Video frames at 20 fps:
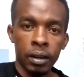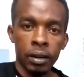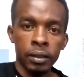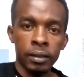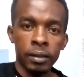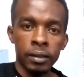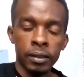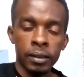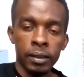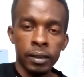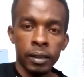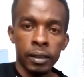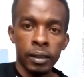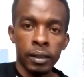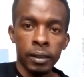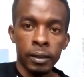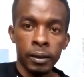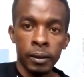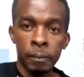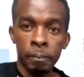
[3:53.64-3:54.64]
C
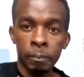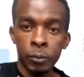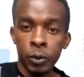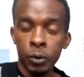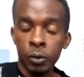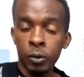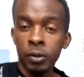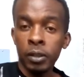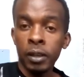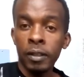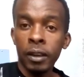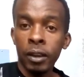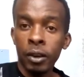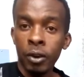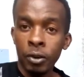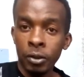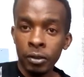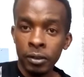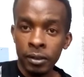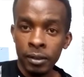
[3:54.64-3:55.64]
again. So those are the
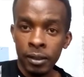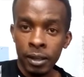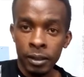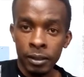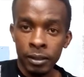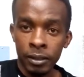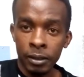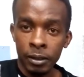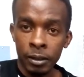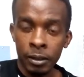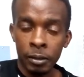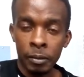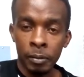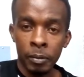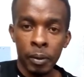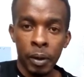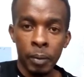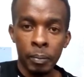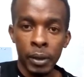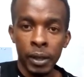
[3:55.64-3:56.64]
chords that
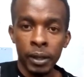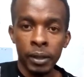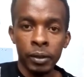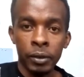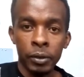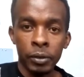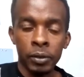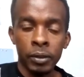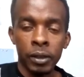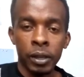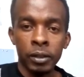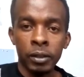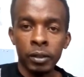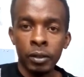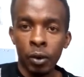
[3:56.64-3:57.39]
that